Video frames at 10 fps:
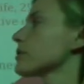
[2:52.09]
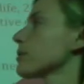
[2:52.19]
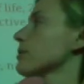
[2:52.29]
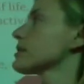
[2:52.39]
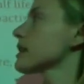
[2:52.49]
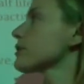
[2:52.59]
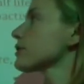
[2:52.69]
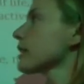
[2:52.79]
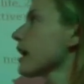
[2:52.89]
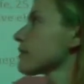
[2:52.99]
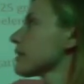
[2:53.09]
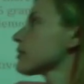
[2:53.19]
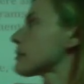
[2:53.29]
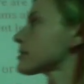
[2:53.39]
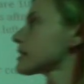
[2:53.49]
So sketch a graph that
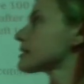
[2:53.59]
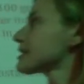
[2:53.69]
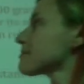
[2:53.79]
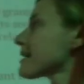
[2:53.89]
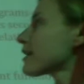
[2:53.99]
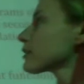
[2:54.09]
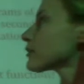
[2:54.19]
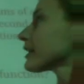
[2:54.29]
represents the amount of